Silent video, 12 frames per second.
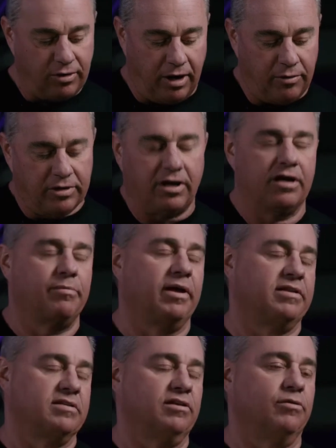I want to talk
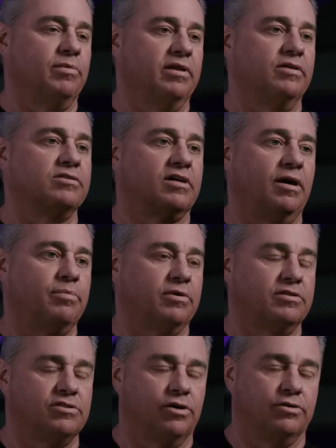about this a little bit. There's a couple
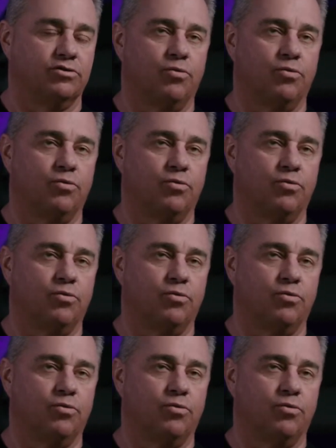concerns.